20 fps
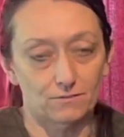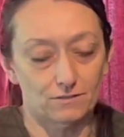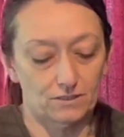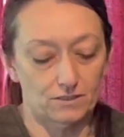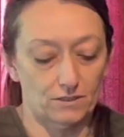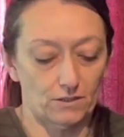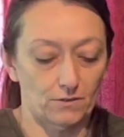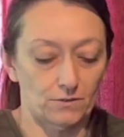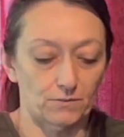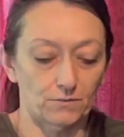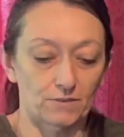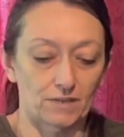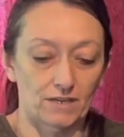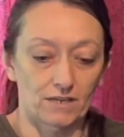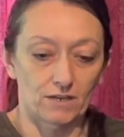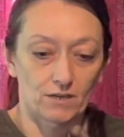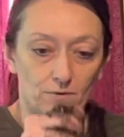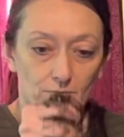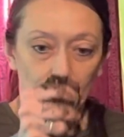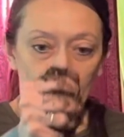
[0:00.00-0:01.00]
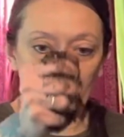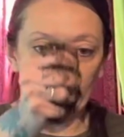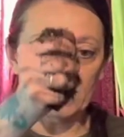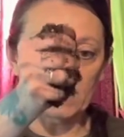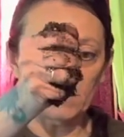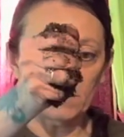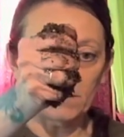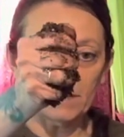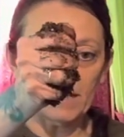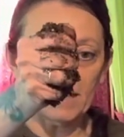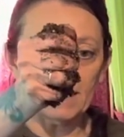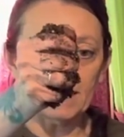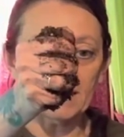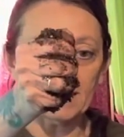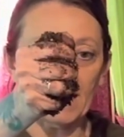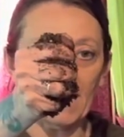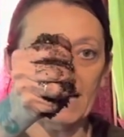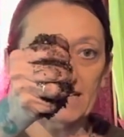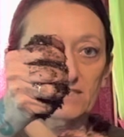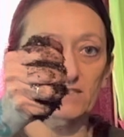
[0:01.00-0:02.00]
So when I do this,
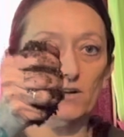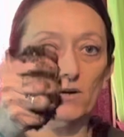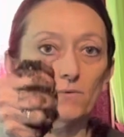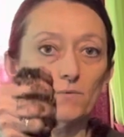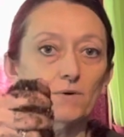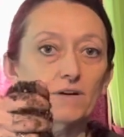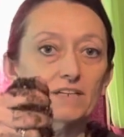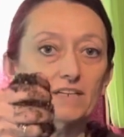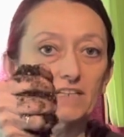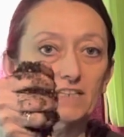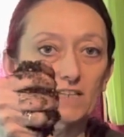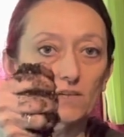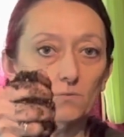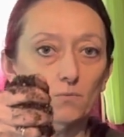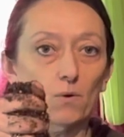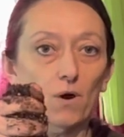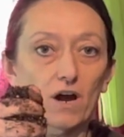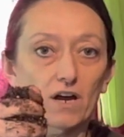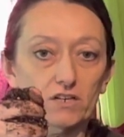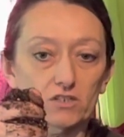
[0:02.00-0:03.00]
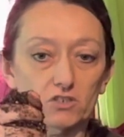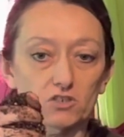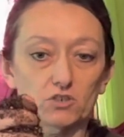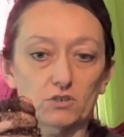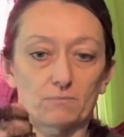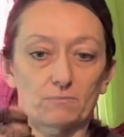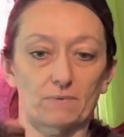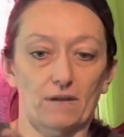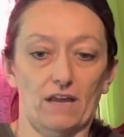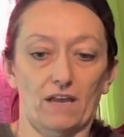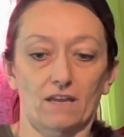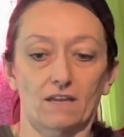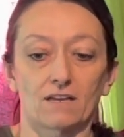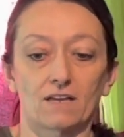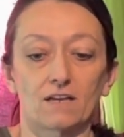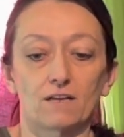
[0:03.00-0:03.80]
I don't want any water dripping,